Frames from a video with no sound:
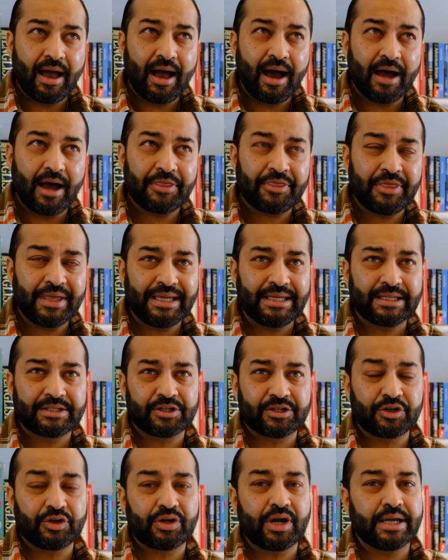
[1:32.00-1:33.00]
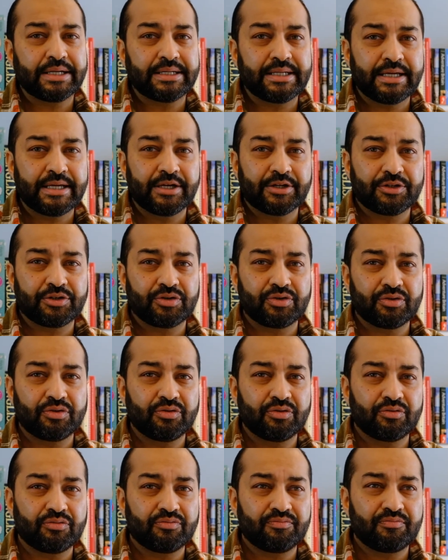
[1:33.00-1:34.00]
I think it's a good idea
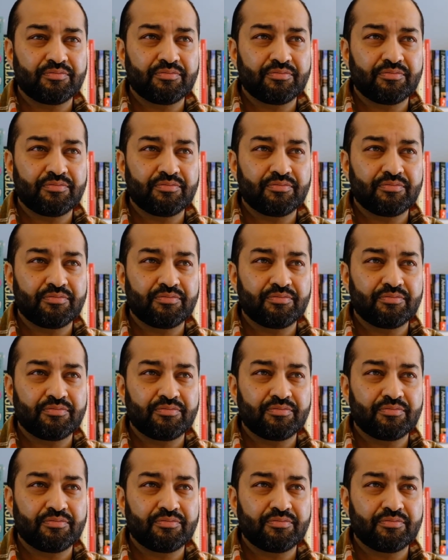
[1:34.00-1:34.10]
to